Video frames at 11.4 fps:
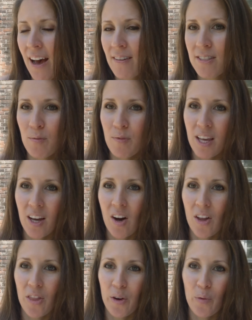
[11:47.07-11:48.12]
have something
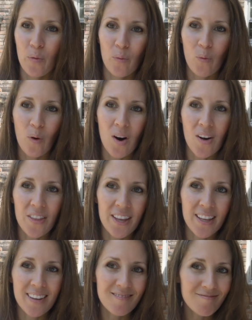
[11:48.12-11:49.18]
on their wall
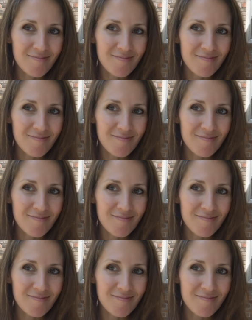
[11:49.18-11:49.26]
that